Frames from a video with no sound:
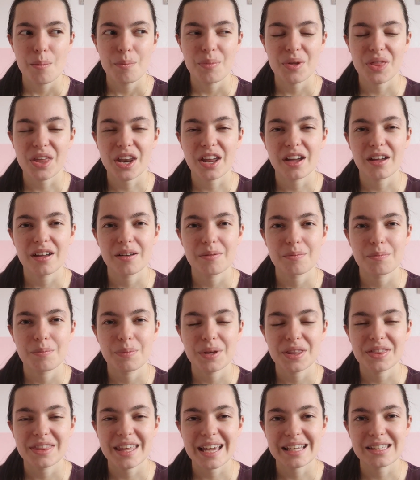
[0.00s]
but
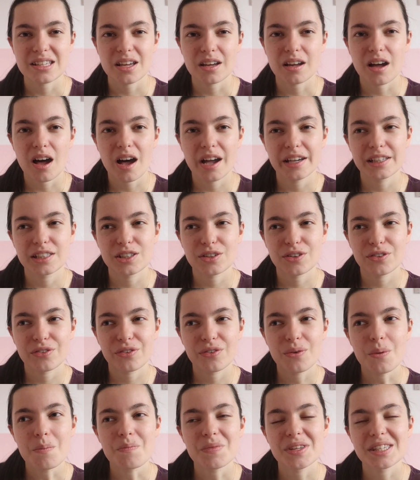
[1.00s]
that are kind
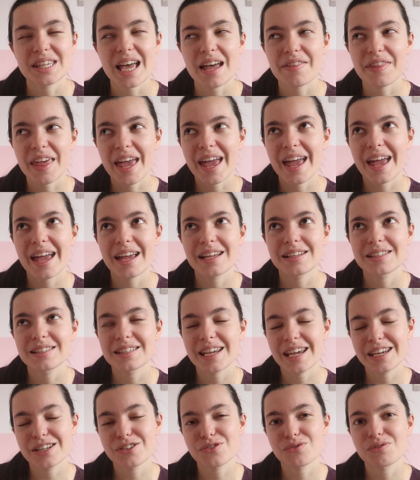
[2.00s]
of sat there
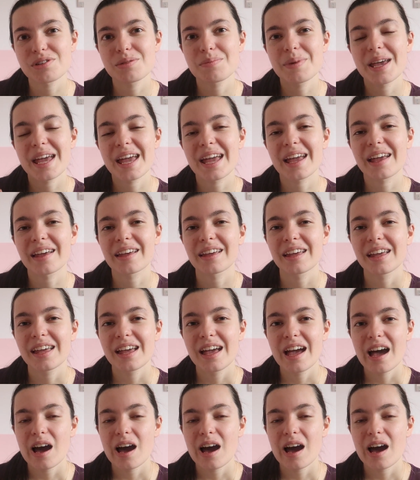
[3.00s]
daydreaming,